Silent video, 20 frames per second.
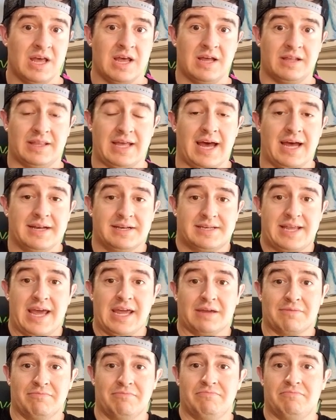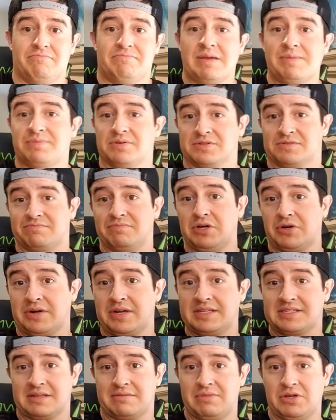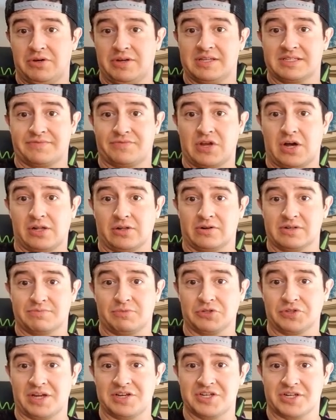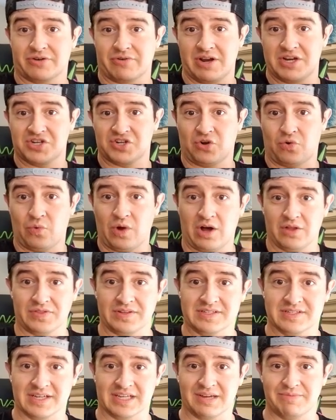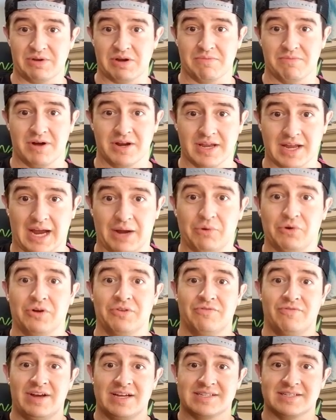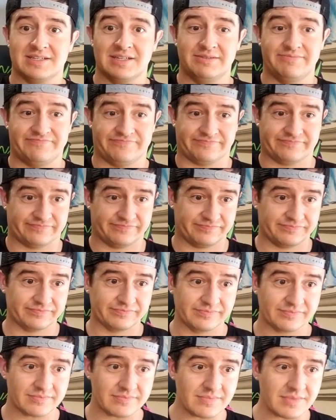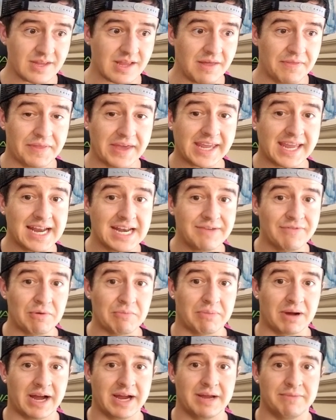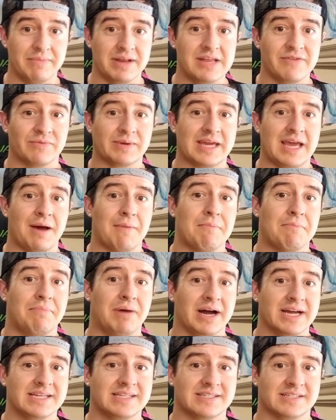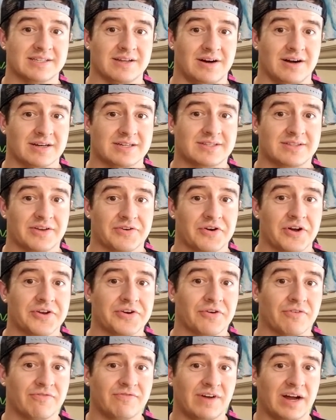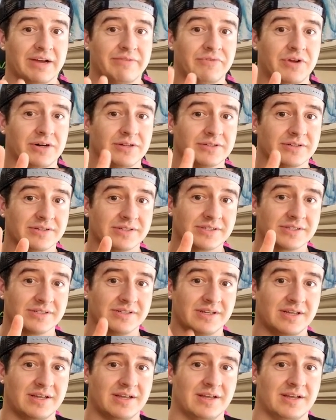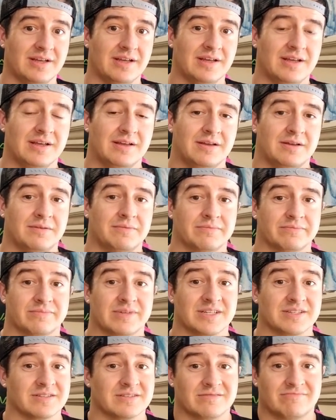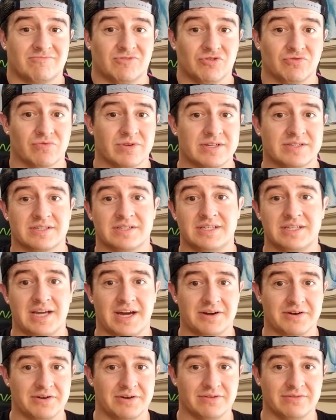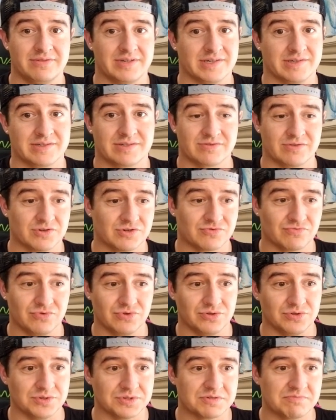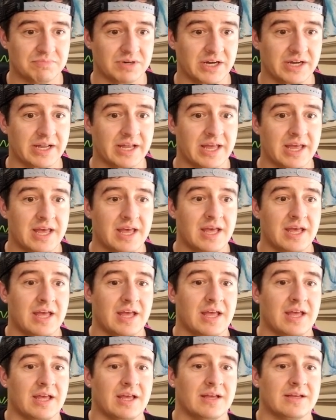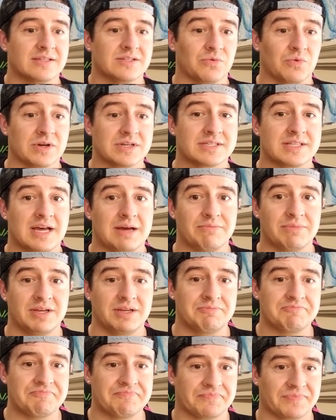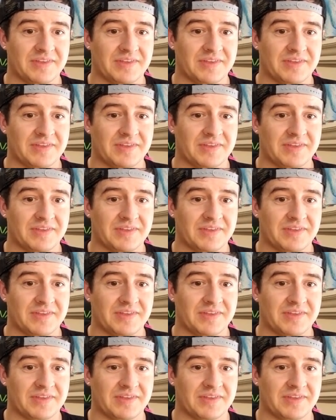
that take people's millions and millions of dollars, multi-generational wealth, and say, give me your money, I will invest it. They can't even buy it. Many of them can't buy stocks that are under $5. because it's too risky. I don't know. There's rules, but so what does that mean?